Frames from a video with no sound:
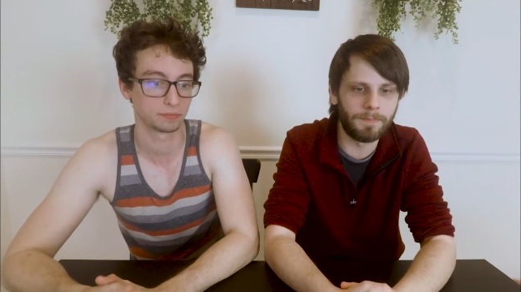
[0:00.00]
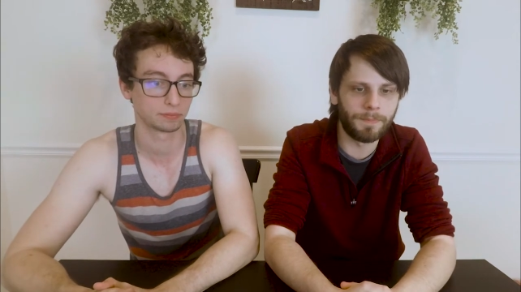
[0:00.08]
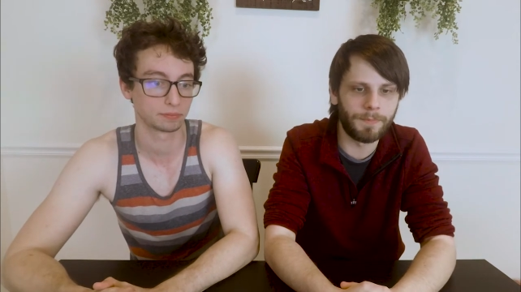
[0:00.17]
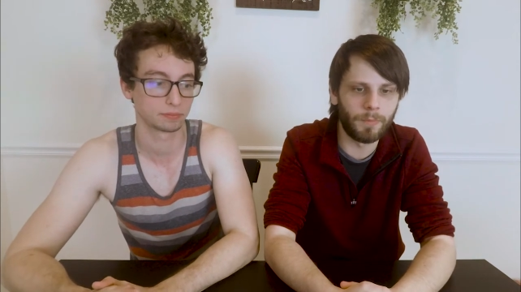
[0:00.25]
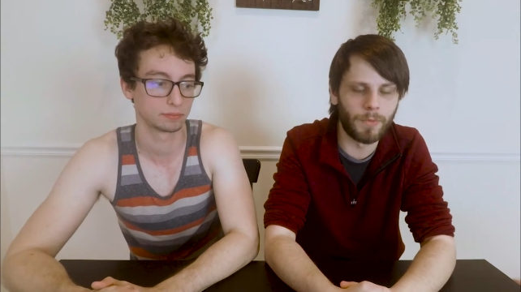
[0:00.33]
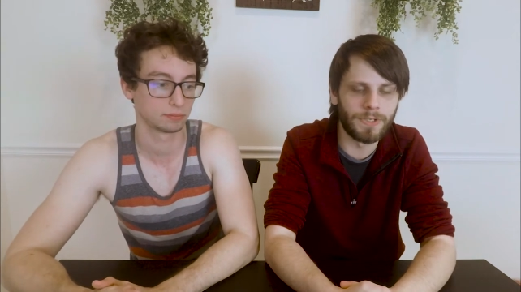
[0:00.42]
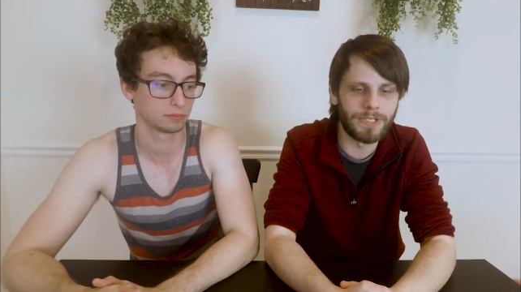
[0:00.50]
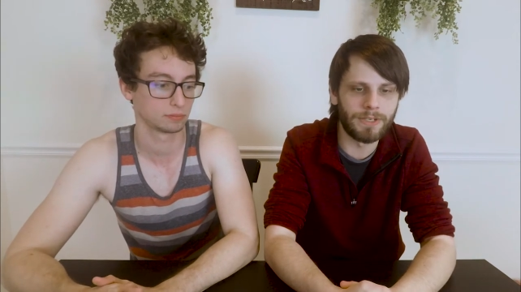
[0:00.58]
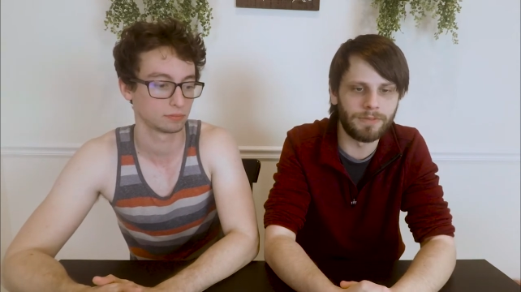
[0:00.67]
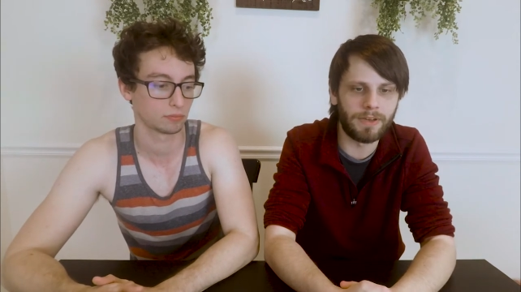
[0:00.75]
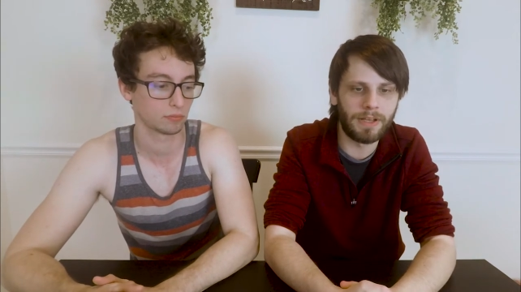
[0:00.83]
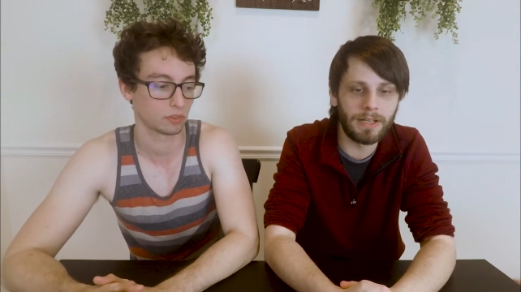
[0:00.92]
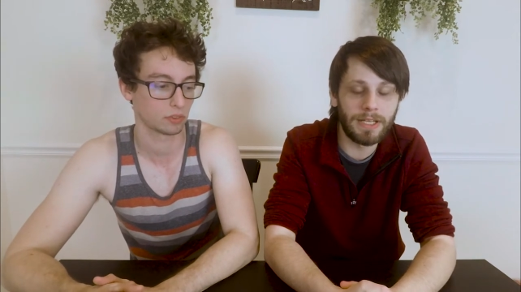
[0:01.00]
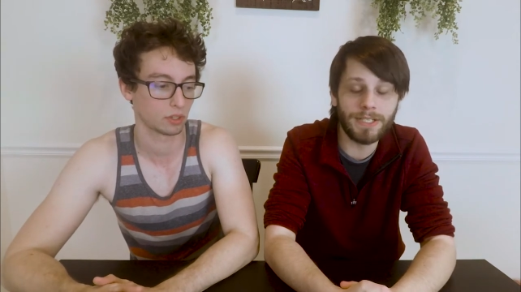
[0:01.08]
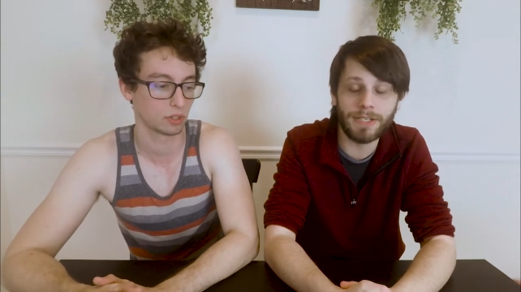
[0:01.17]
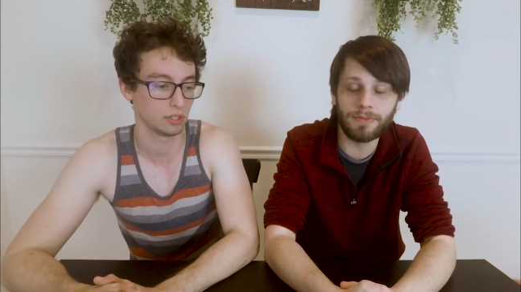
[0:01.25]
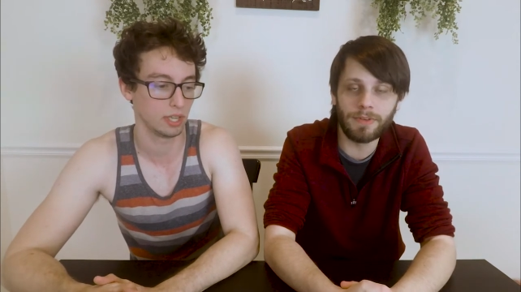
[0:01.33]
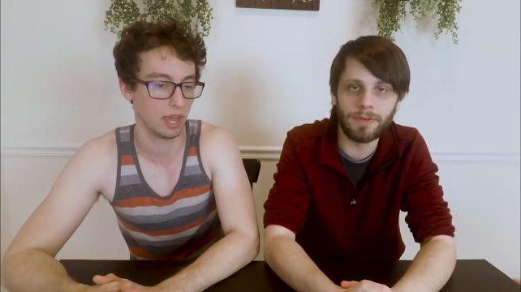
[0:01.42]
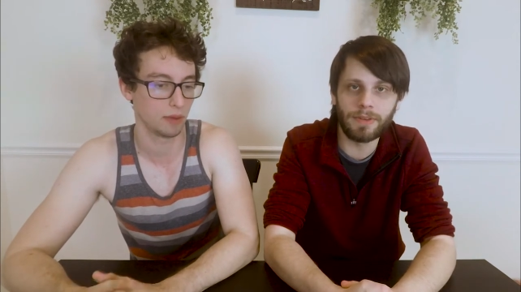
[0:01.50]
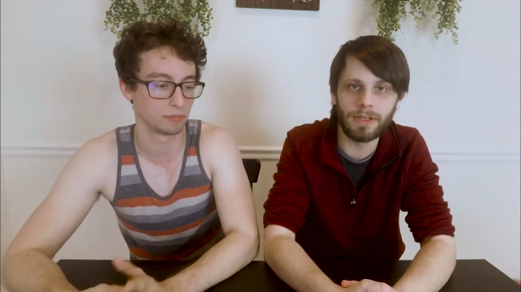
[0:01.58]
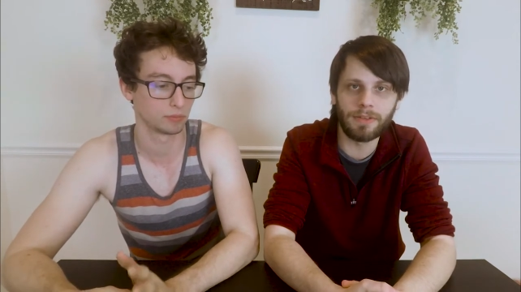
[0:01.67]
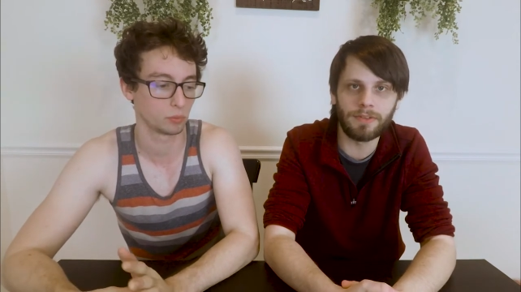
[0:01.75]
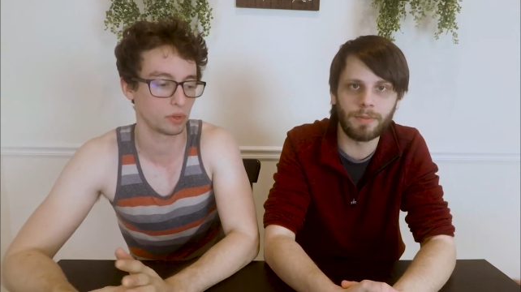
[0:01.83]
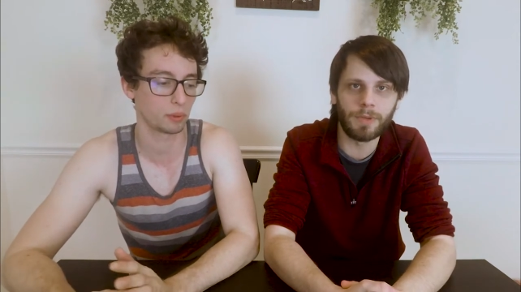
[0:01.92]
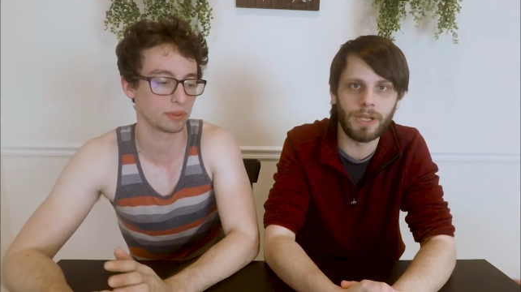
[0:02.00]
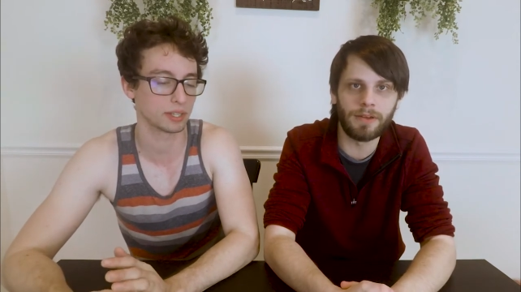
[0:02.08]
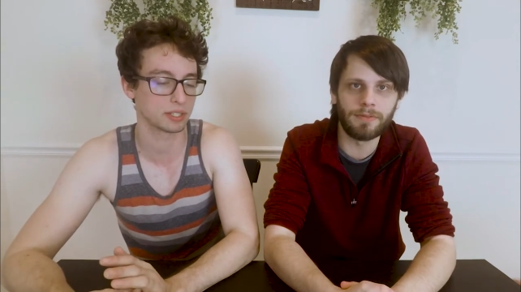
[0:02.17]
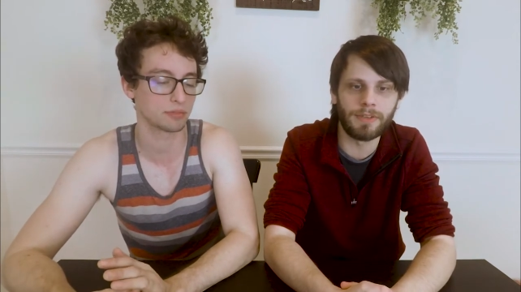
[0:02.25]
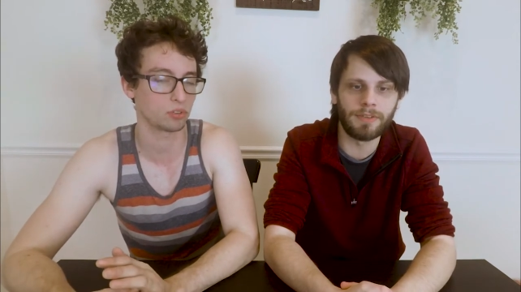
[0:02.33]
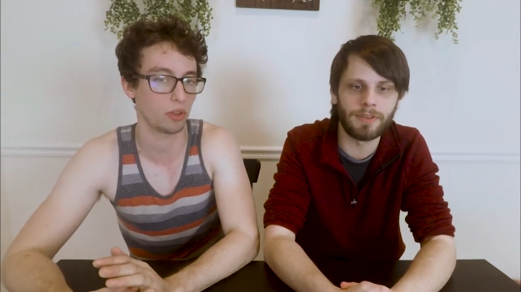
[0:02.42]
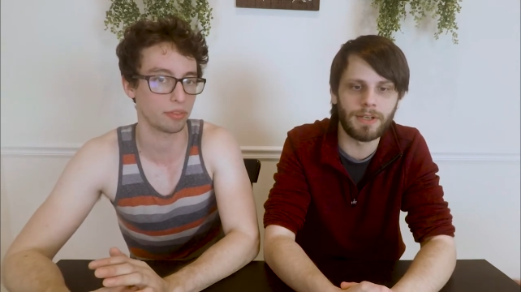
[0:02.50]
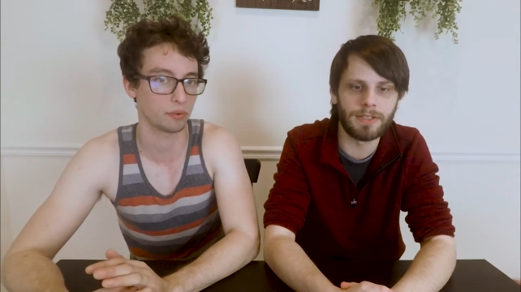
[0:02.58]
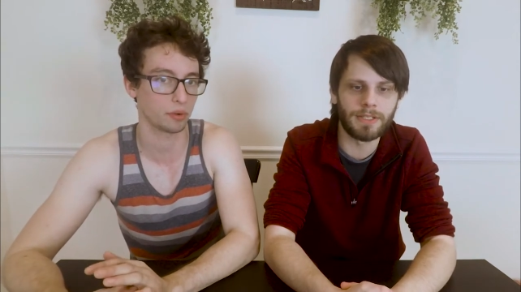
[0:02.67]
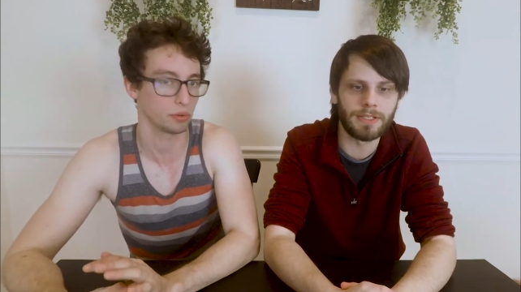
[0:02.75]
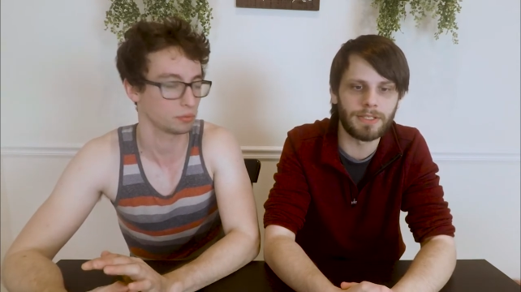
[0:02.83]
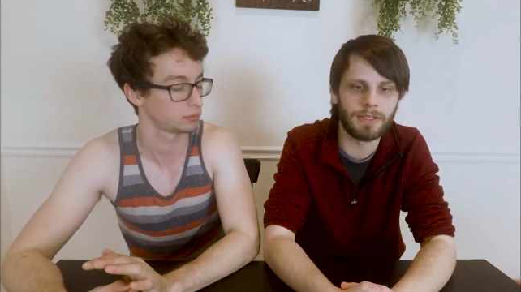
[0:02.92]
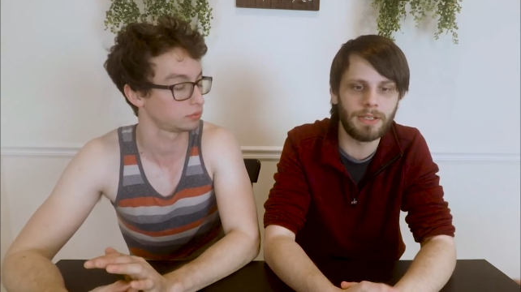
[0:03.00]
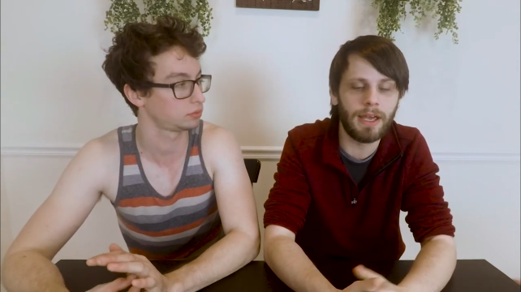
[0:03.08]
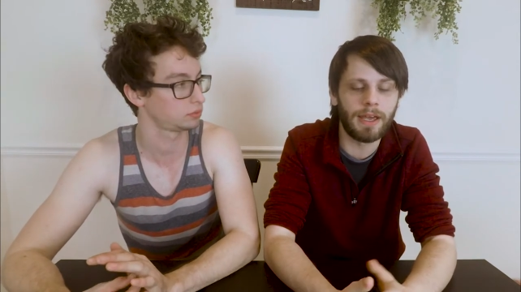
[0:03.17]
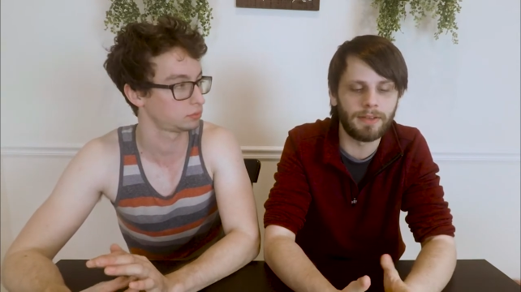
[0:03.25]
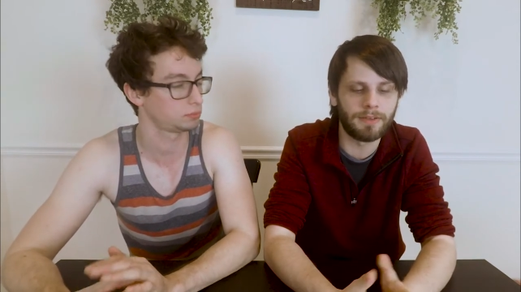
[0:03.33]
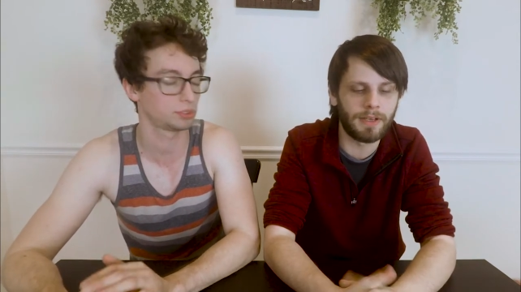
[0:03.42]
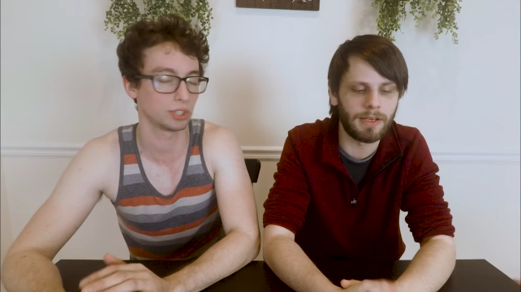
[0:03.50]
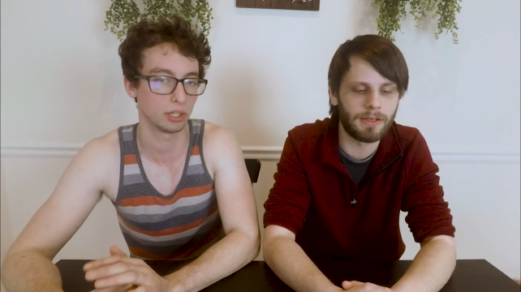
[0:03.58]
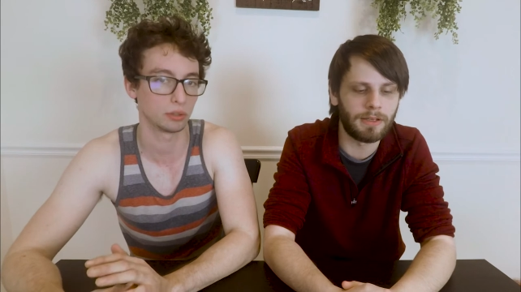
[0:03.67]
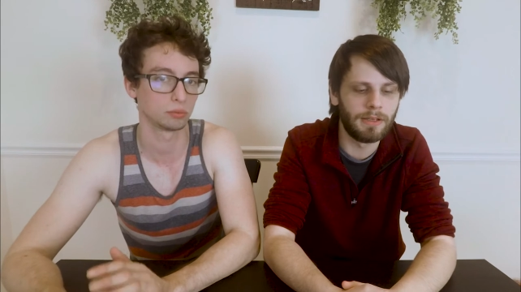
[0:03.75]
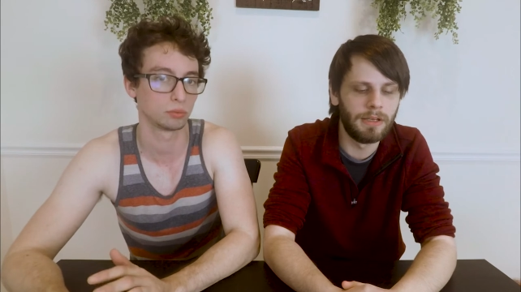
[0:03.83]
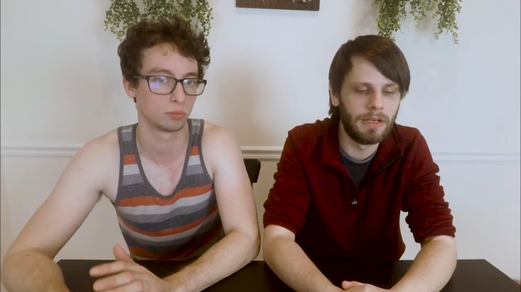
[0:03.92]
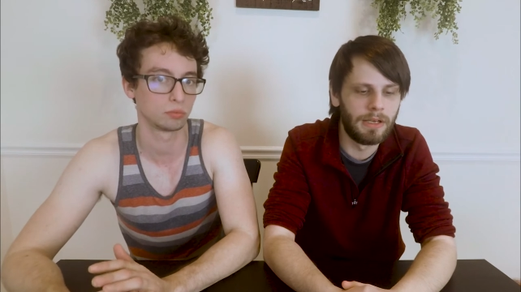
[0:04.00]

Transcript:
Speaker 1: we're still finalizing a few things and we have discussions. Yeah, exactly. So.